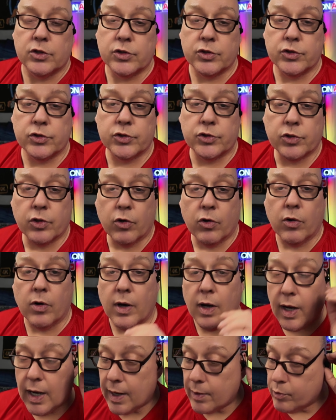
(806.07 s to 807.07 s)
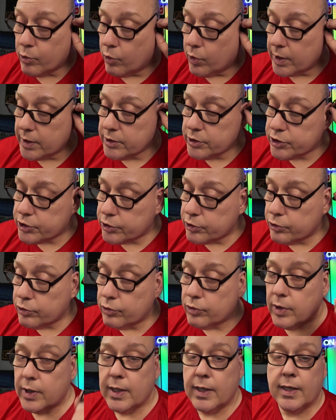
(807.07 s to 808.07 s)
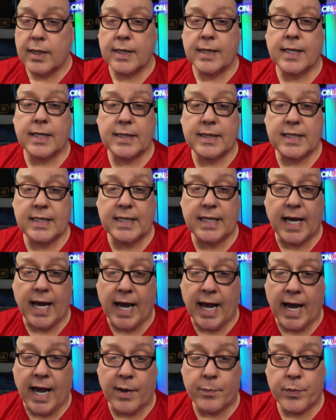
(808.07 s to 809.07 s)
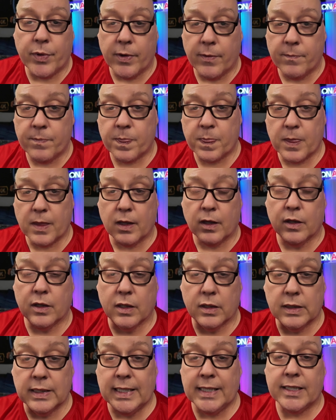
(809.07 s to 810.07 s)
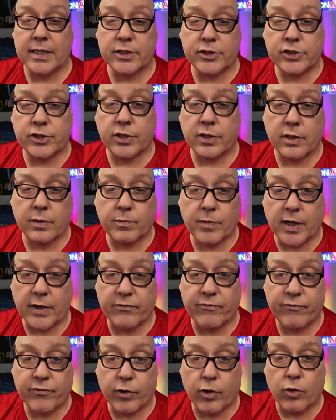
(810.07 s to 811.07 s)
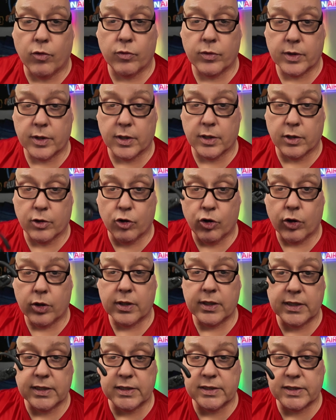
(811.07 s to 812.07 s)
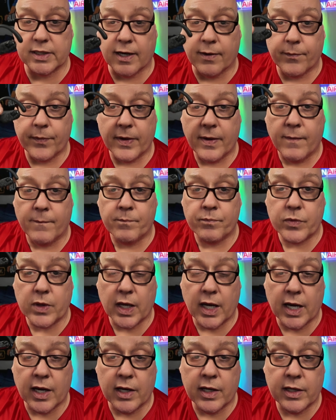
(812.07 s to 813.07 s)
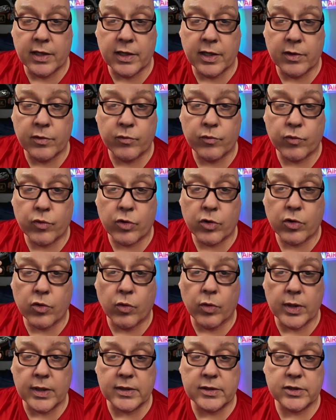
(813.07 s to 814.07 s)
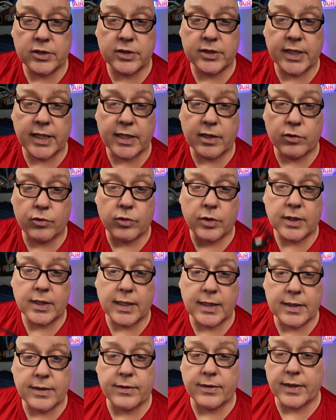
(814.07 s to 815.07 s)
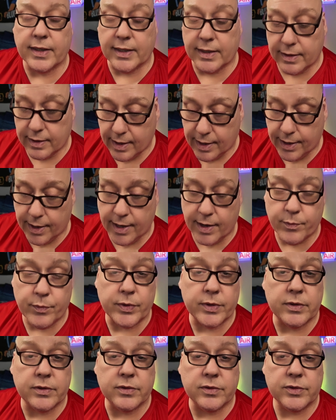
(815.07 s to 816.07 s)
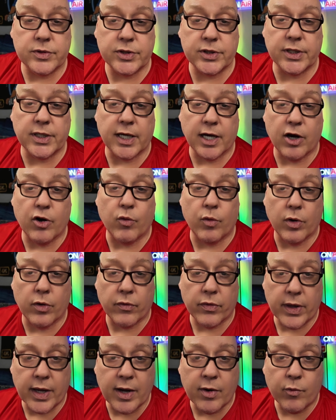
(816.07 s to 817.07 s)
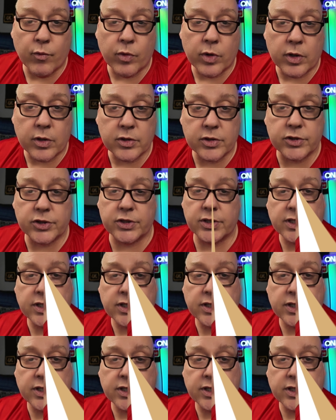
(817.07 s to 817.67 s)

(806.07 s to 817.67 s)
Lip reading: So I'm going to get the app. I'm going to link it to my phone. I'm going to hook these up, and then we're going to take a look at the app and see how well that works.